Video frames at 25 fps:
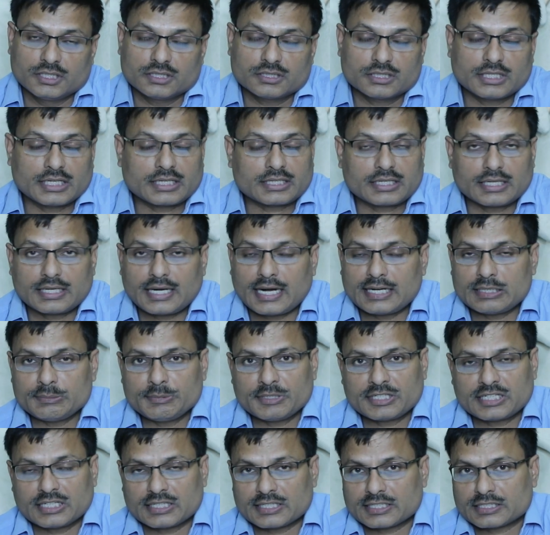That cannot
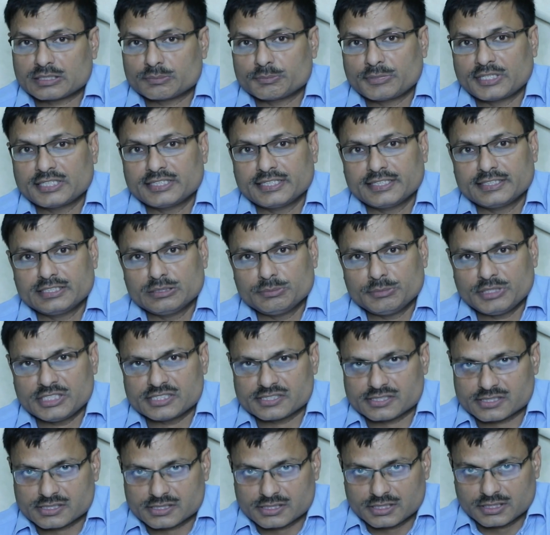be corrected by any
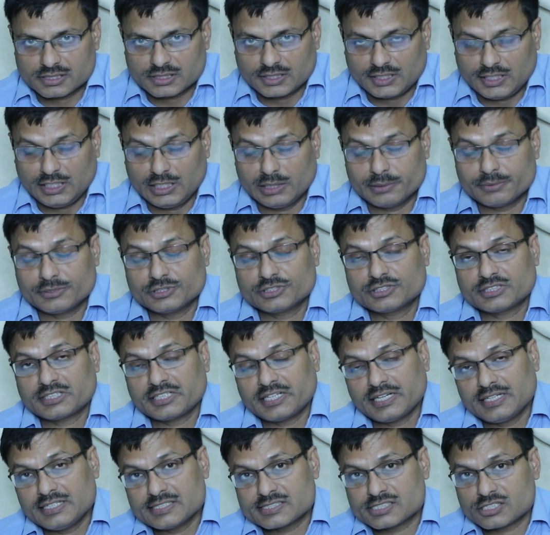means. If it is
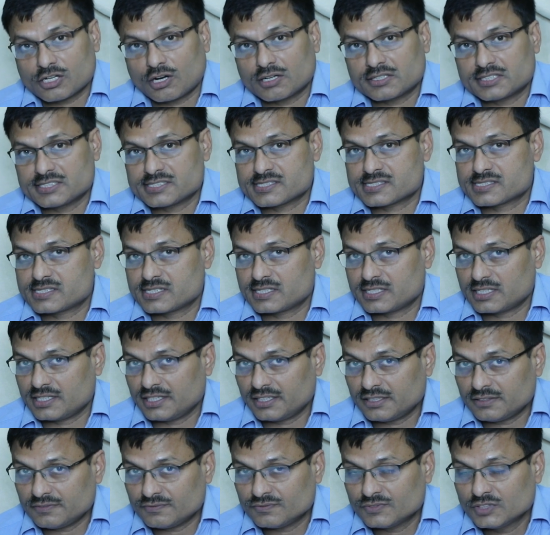really short is
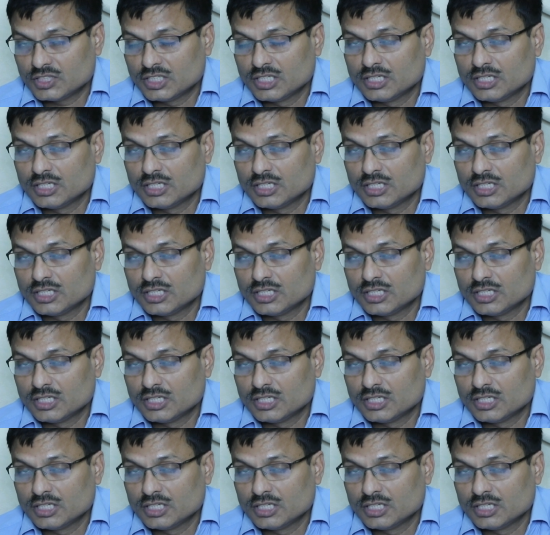there,